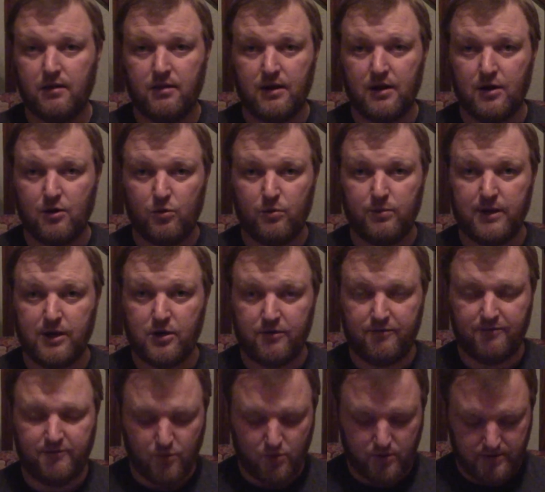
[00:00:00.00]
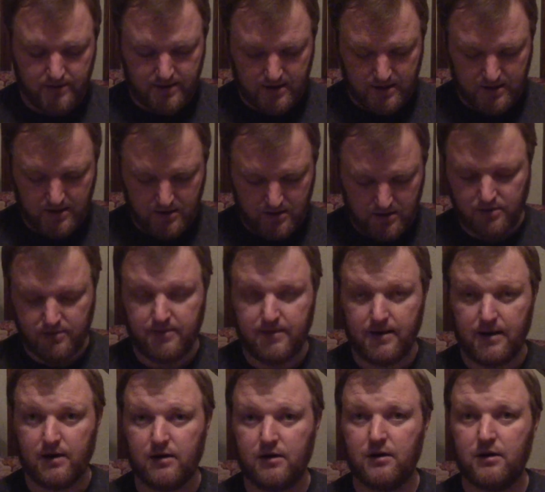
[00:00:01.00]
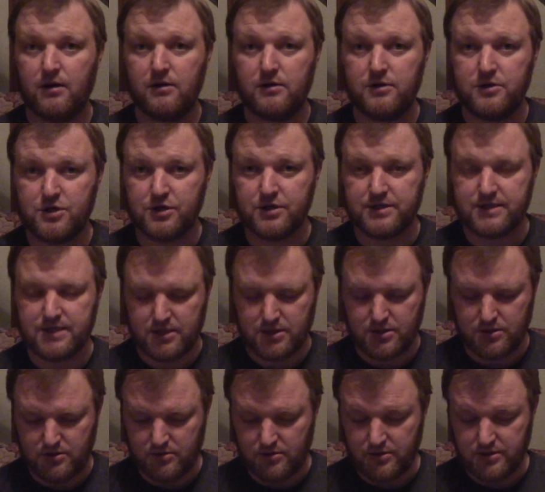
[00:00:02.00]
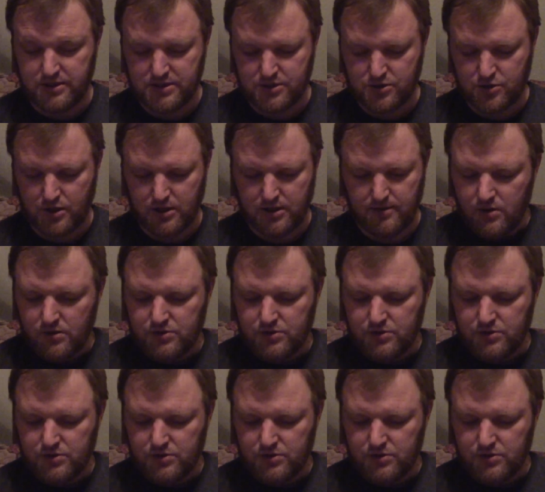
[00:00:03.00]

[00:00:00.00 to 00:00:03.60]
that it will be good for their jurisdiction, their district.